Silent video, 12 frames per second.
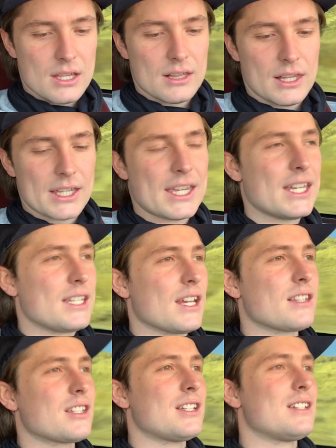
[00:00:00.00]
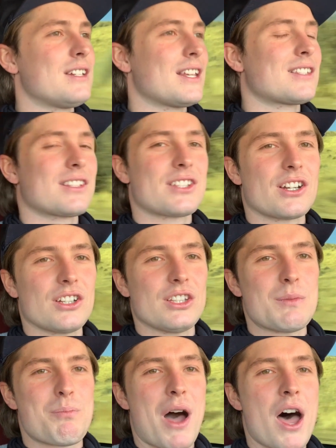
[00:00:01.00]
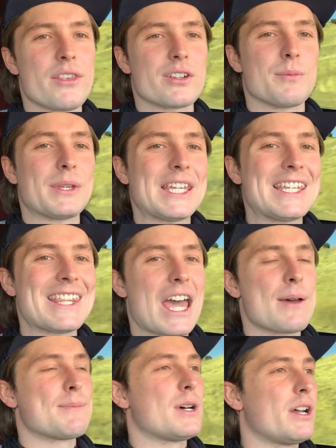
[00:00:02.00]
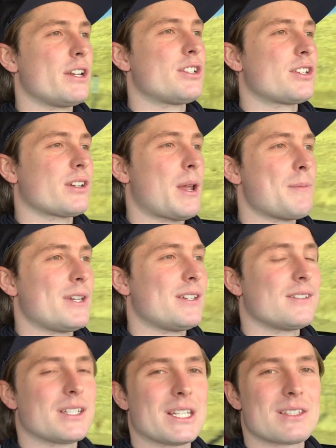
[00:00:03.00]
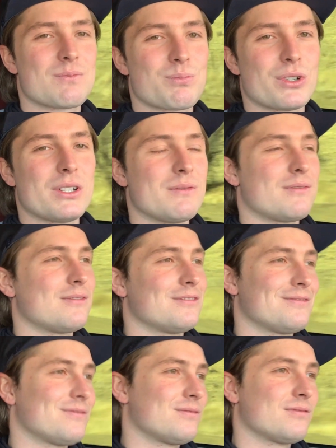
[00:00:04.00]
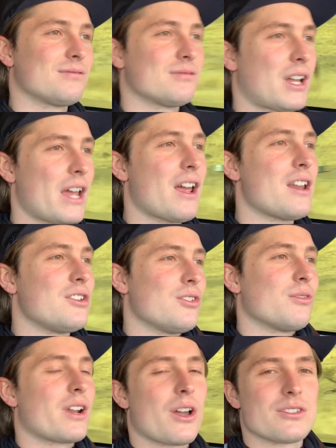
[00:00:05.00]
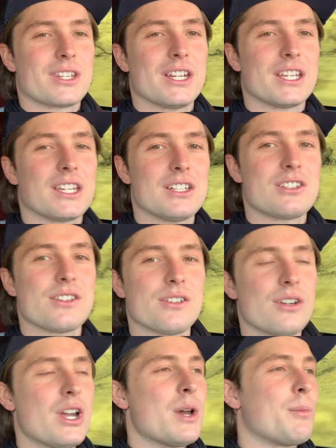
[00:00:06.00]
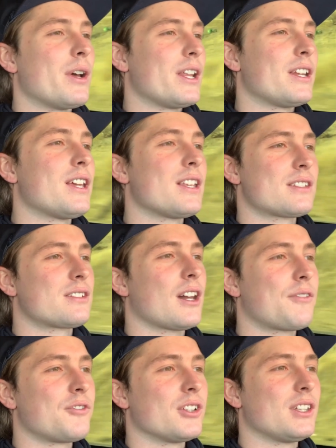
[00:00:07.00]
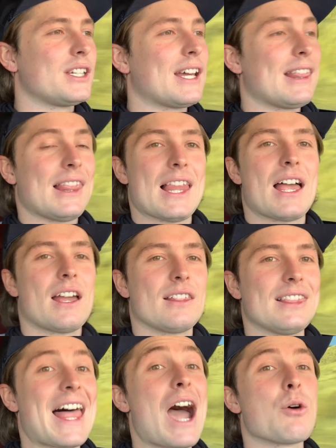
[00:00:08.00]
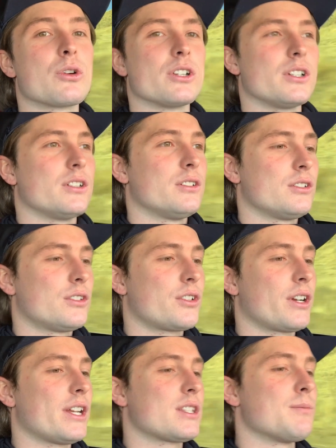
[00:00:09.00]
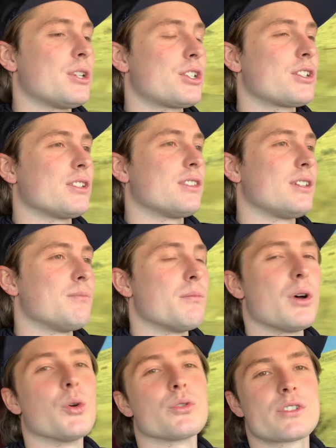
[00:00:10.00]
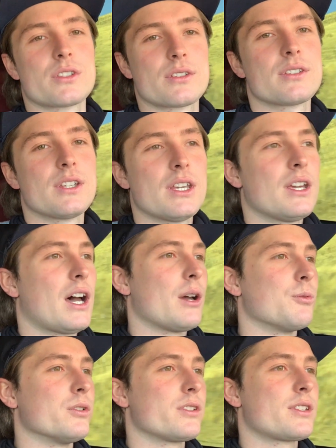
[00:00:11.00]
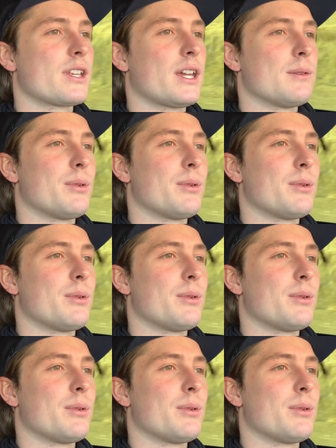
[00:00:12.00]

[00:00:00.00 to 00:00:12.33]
Like, it doesn't necessarily bother me that much. I mean, it's pretty, I knew what I was getting into, but it is definitely a louder transmission than most, I will say.